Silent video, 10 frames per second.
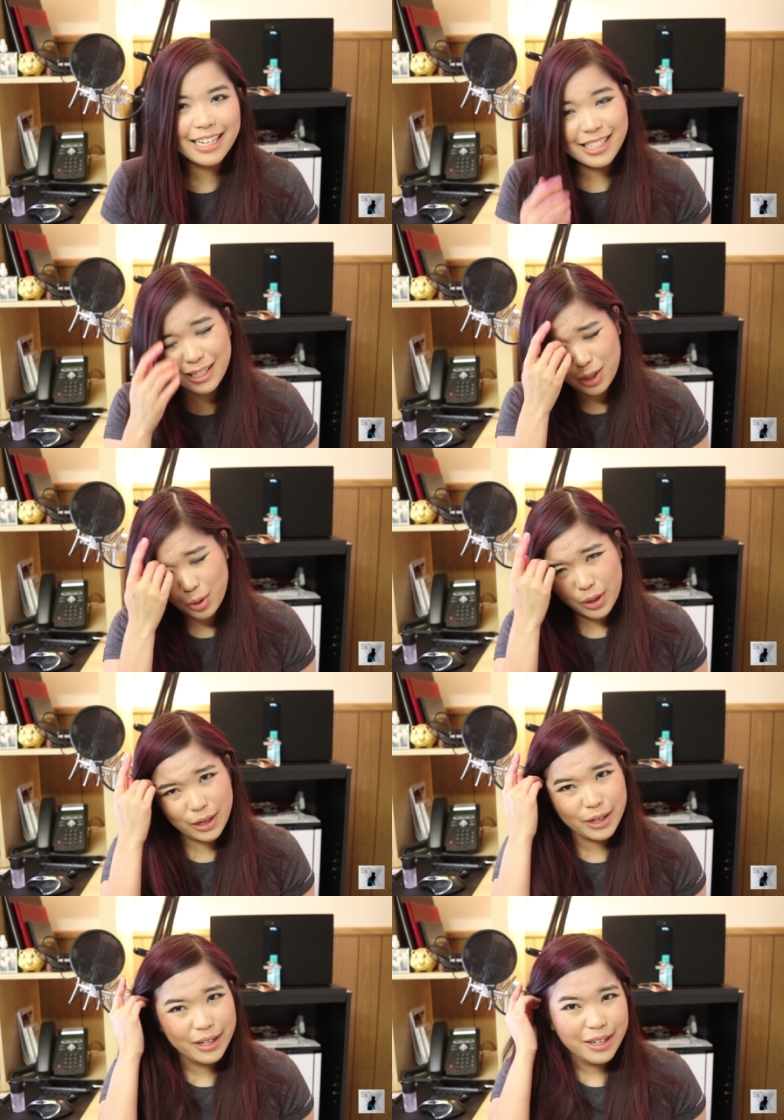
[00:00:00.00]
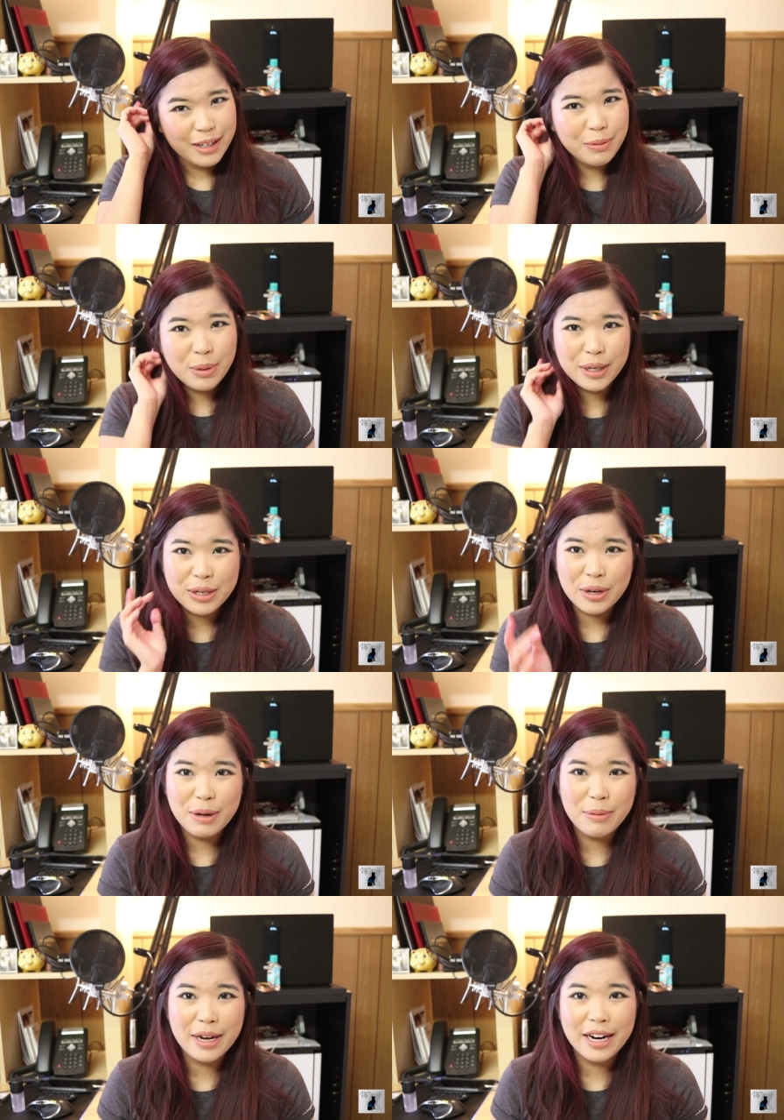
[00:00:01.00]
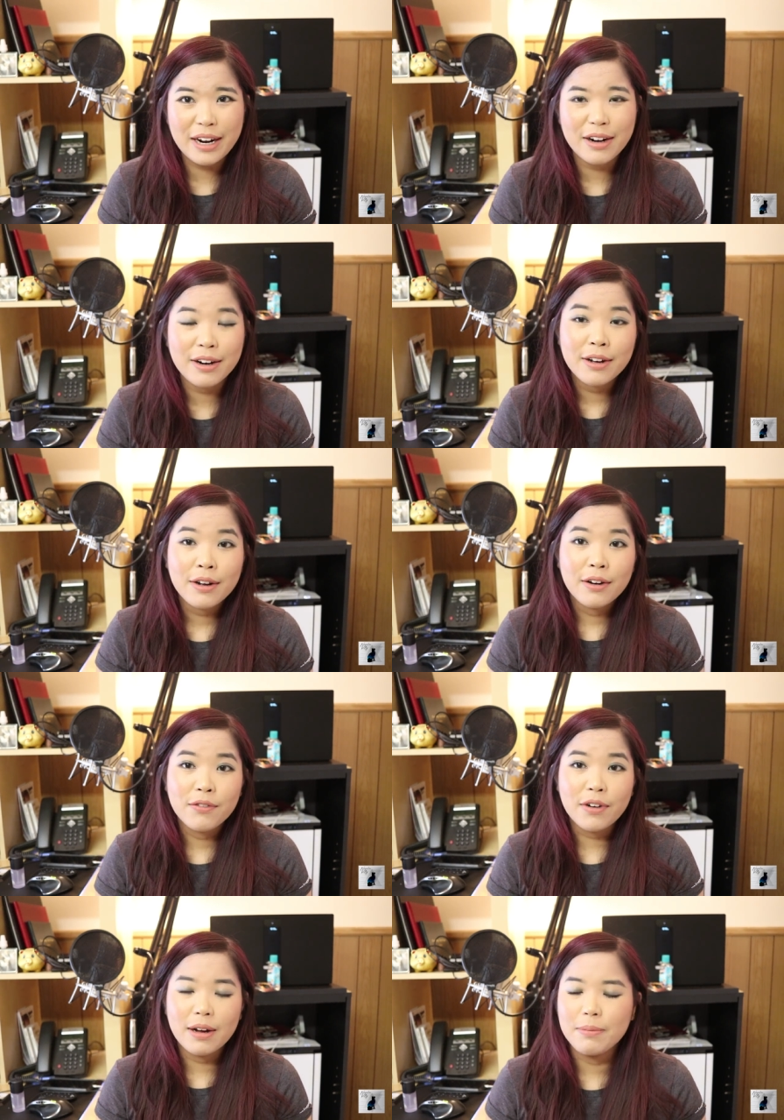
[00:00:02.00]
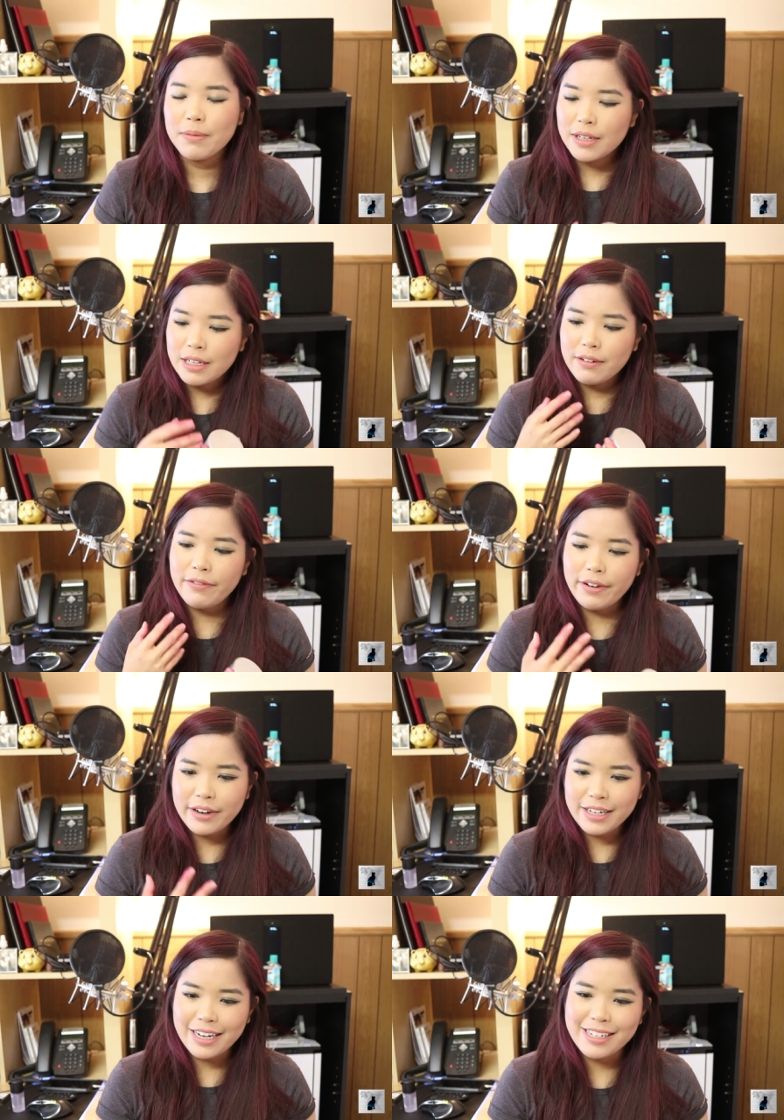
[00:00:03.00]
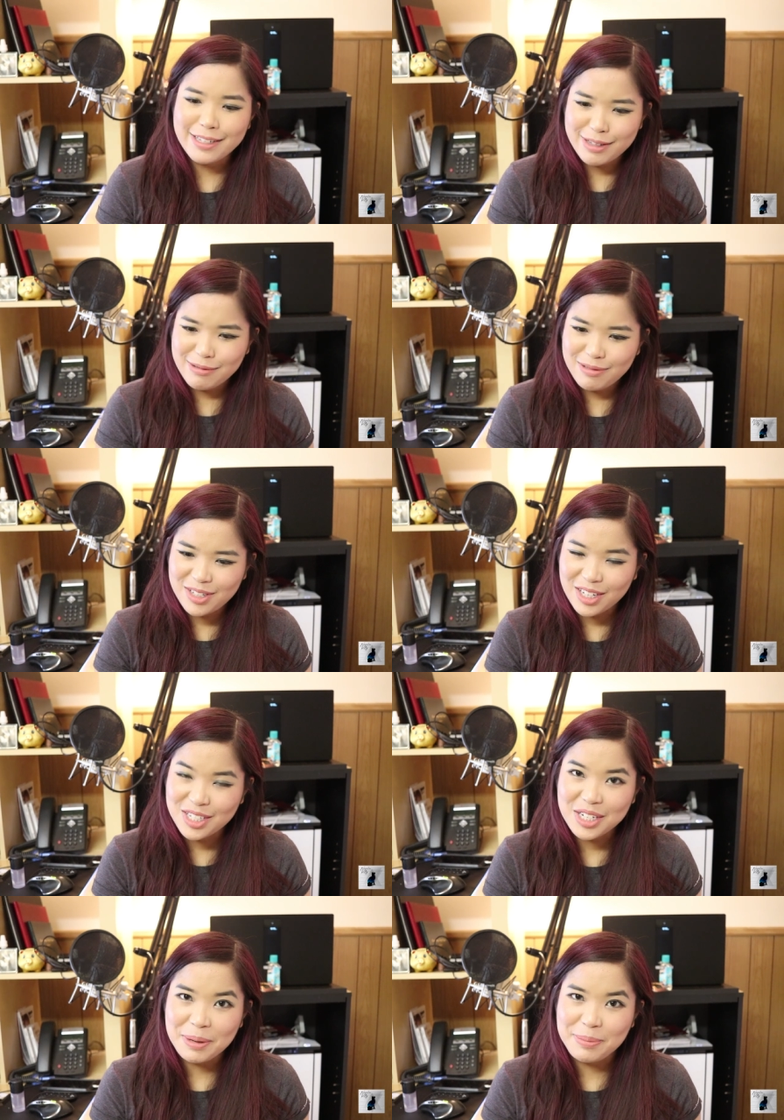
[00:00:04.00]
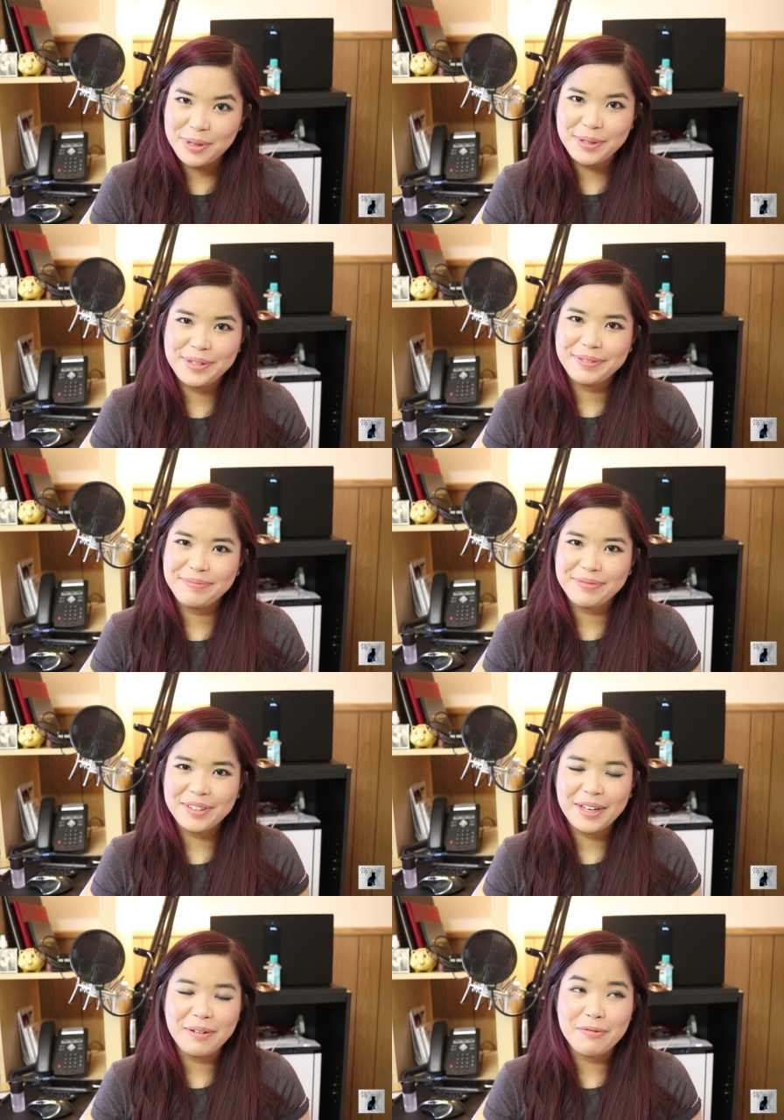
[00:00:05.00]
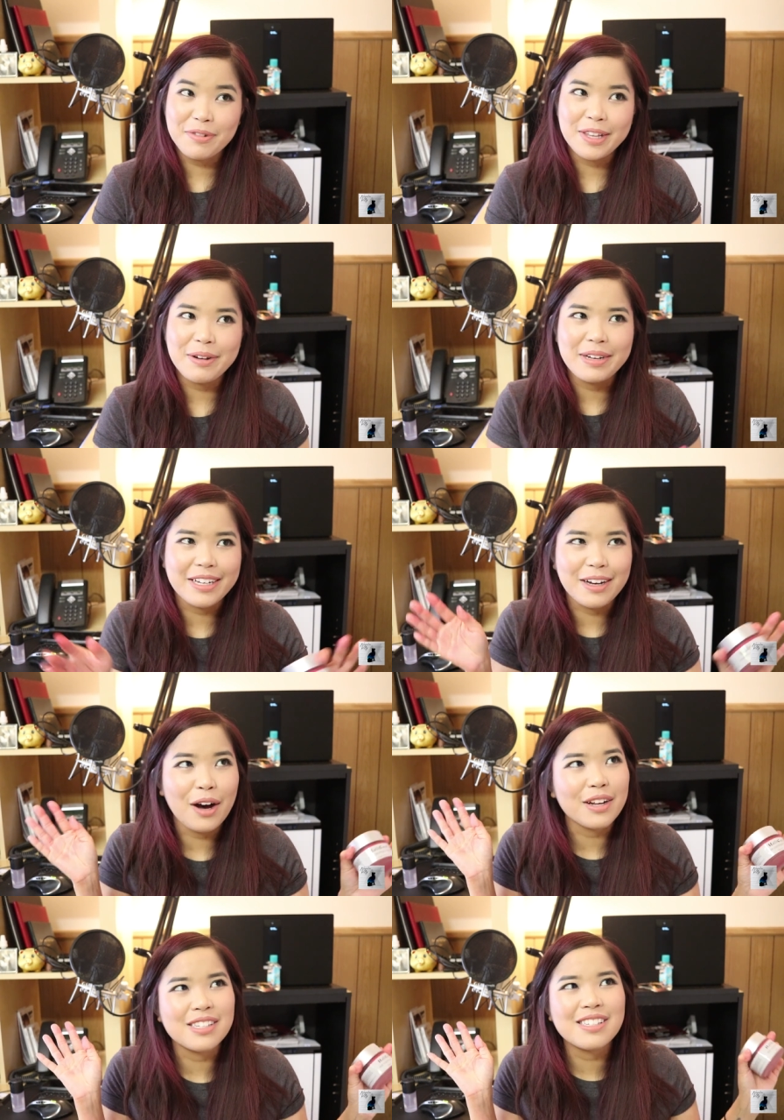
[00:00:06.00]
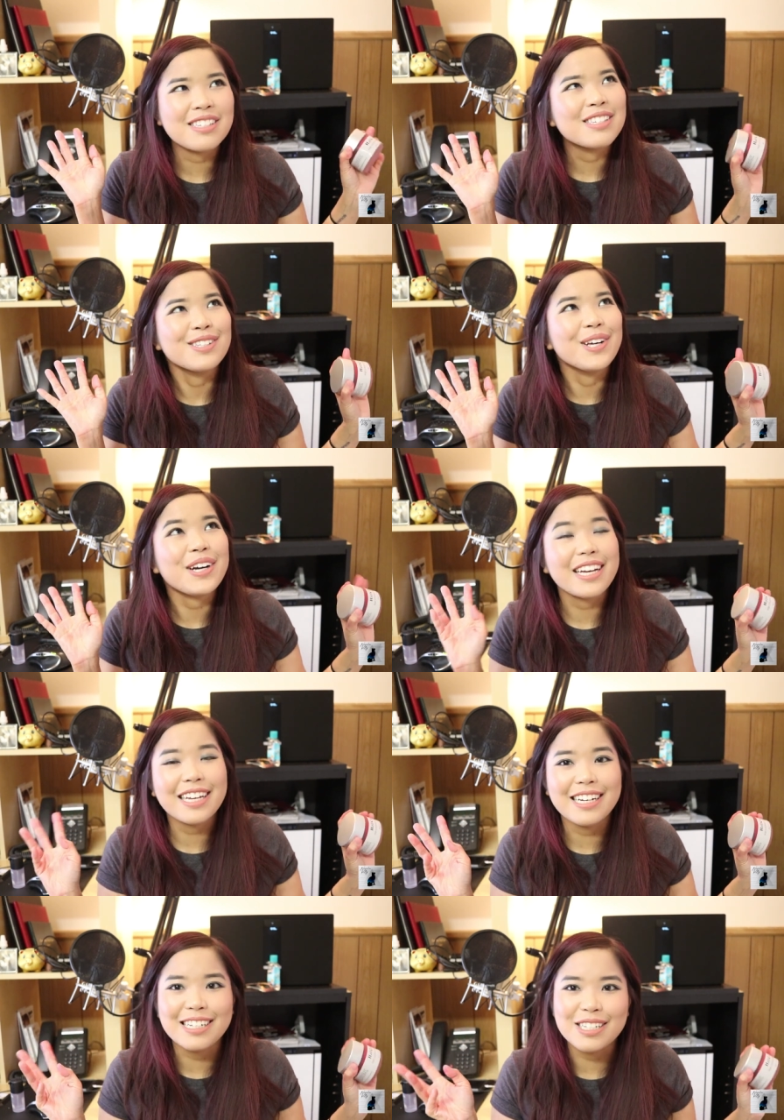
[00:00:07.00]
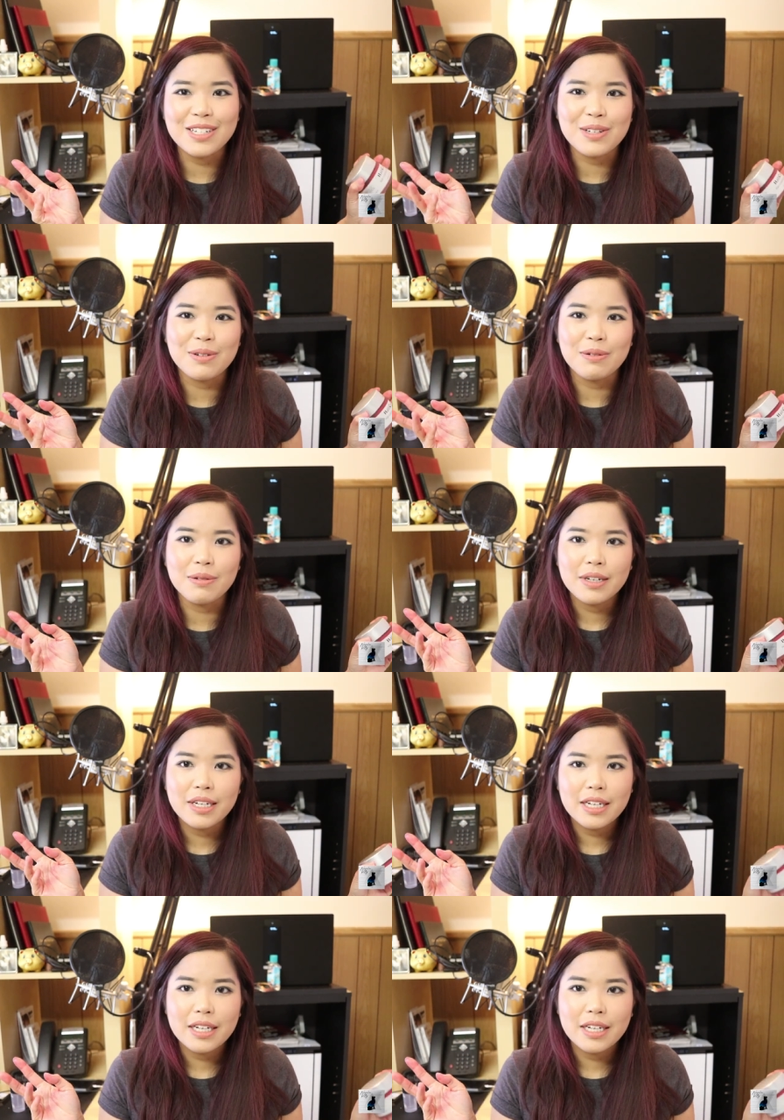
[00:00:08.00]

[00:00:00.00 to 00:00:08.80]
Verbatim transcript: guys enjoyed me turning my hair from very nice, just shampooed, you know, flowy goddess look into